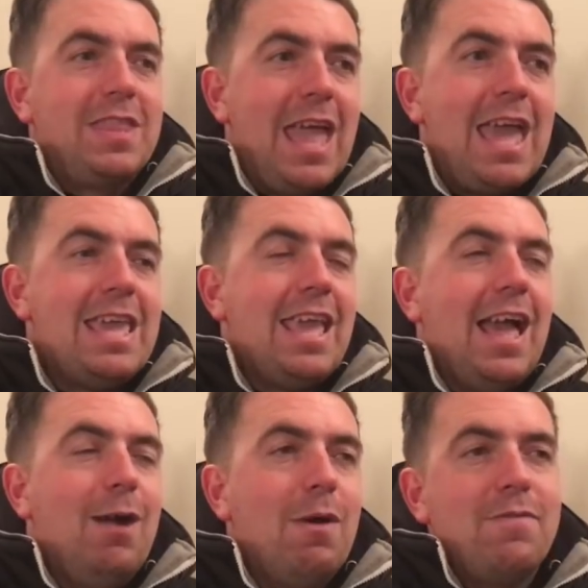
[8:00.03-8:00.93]
the day.
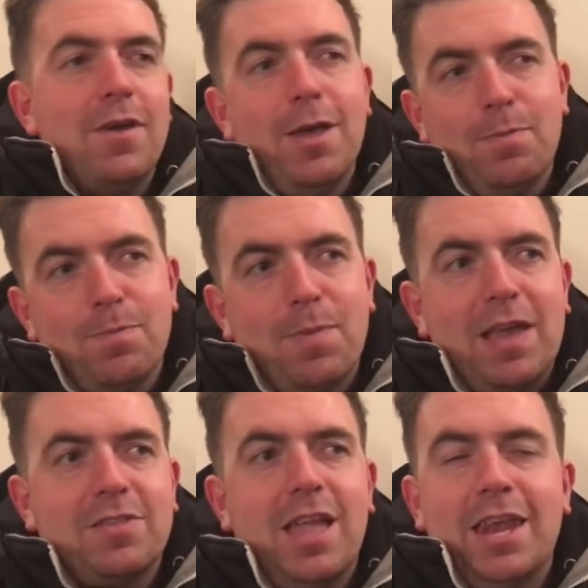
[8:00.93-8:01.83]
However,
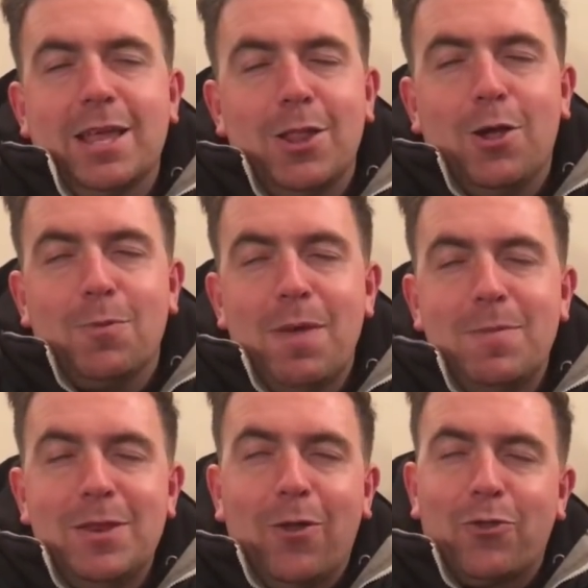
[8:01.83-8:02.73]
past 9 o'clock,
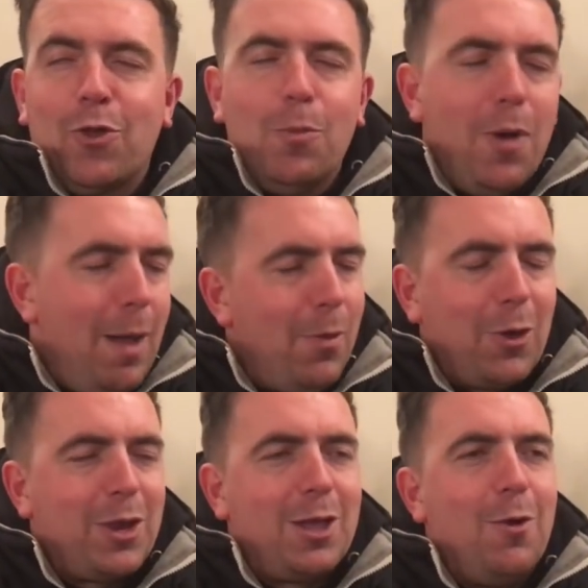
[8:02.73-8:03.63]
maybe not so. But I'm
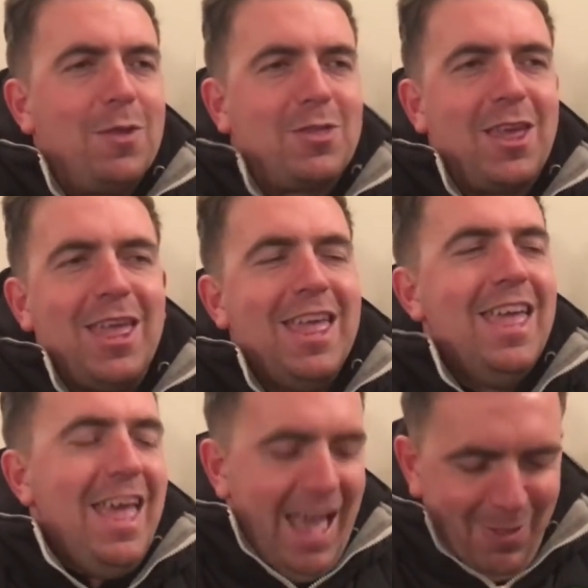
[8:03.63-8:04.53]
not going to go
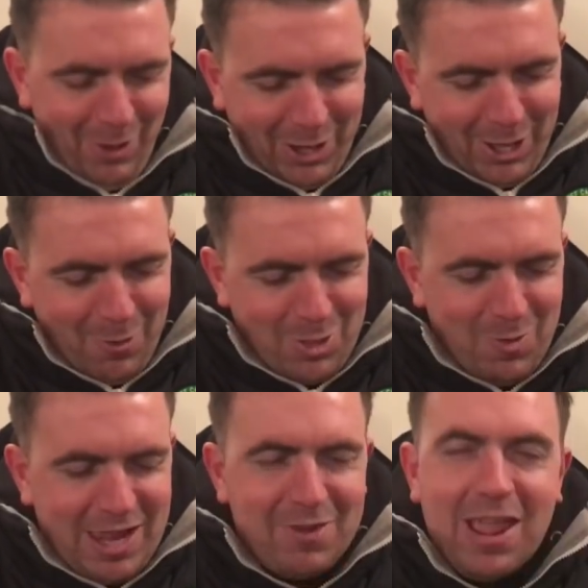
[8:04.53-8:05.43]

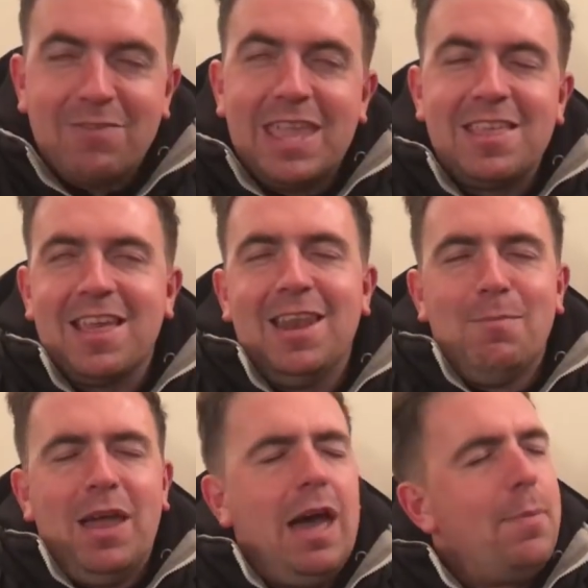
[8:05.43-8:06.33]
into any great detail
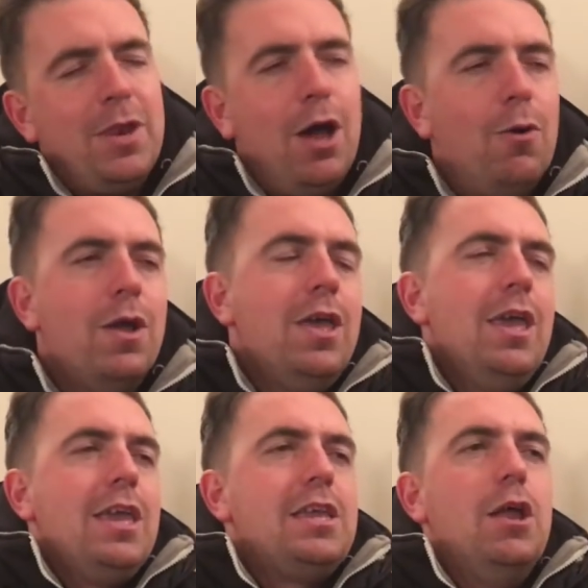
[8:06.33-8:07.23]
about that. But no,
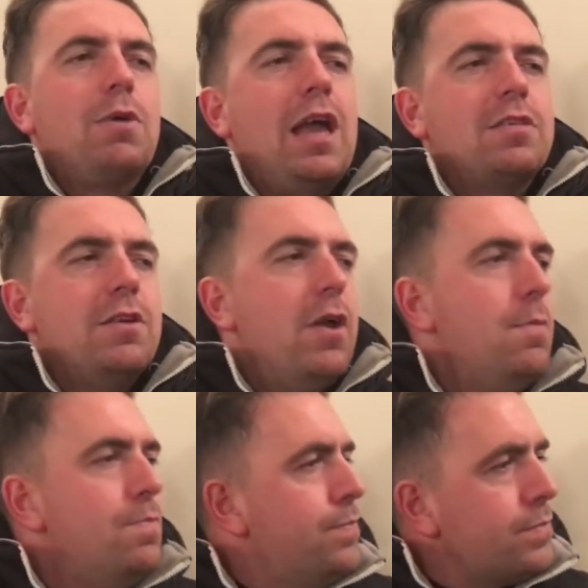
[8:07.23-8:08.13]
you know, Gaz,
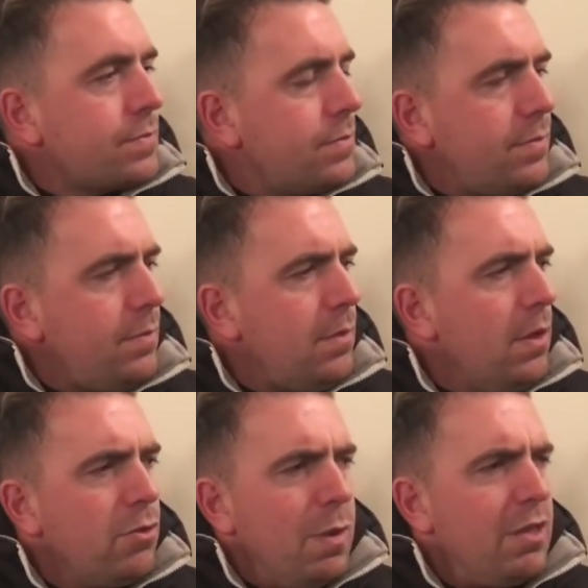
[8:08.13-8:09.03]

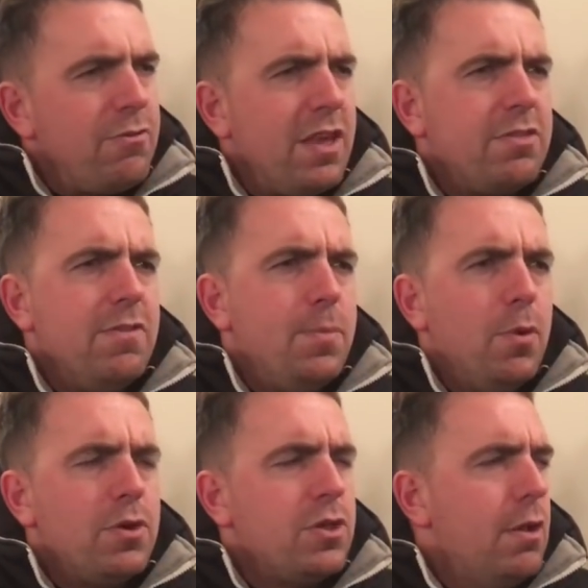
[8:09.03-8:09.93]
as well as the rest of the
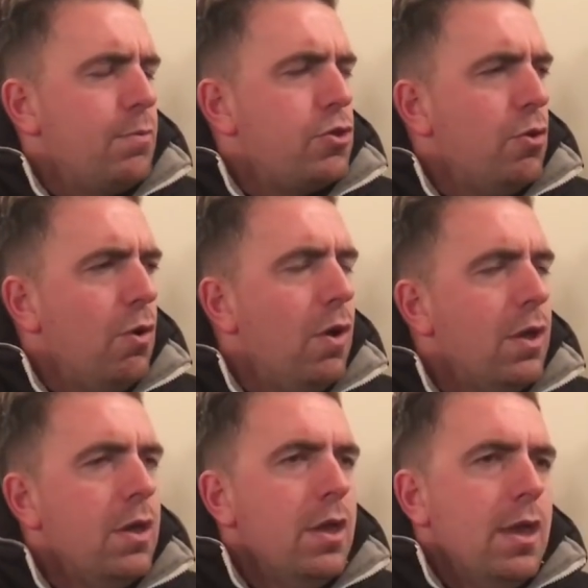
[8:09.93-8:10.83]
boys, you know, I'm sure
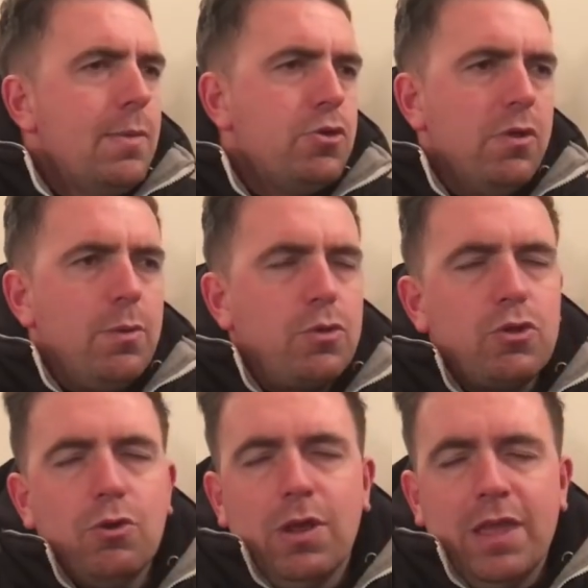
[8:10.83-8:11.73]
they were
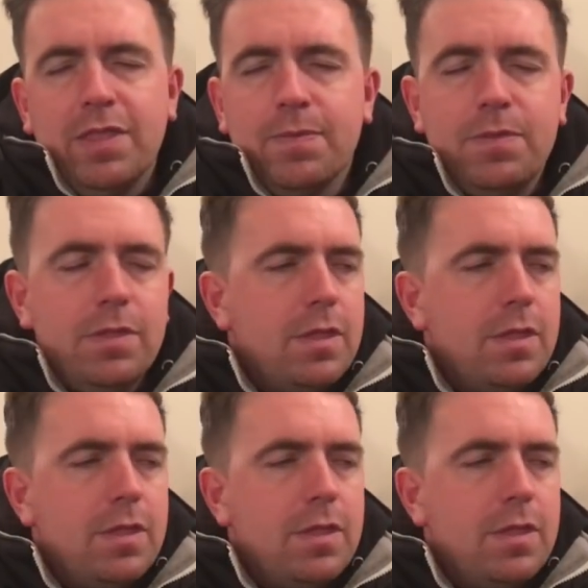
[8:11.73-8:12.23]
sore, like, the